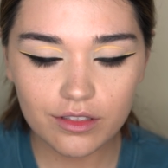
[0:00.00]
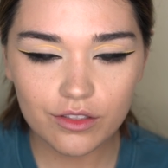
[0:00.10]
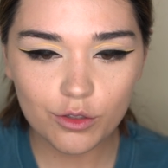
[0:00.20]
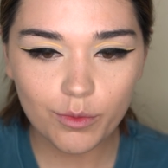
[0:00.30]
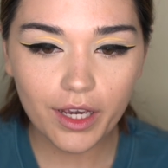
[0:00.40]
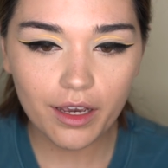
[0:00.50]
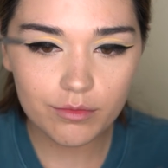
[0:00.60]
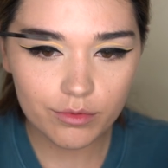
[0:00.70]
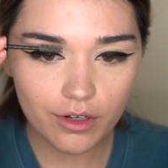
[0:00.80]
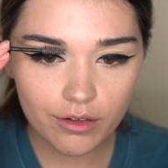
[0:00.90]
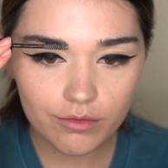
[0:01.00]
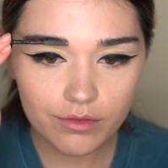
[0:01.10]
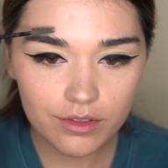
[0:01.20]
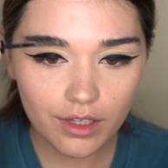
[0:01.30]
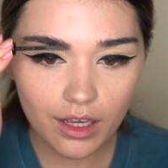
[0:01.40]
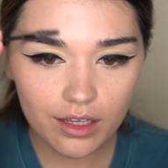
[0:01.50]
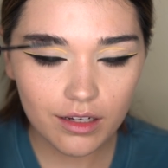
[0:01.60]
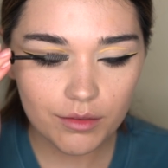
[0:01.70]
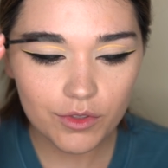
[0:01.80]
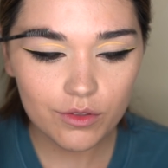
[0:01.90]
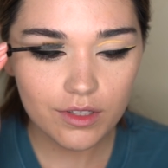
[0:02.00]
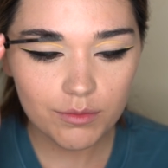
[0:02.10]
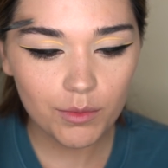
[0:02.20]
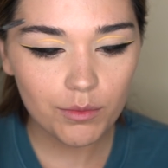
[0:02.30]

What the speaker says: do my eyebrows, and I'm using my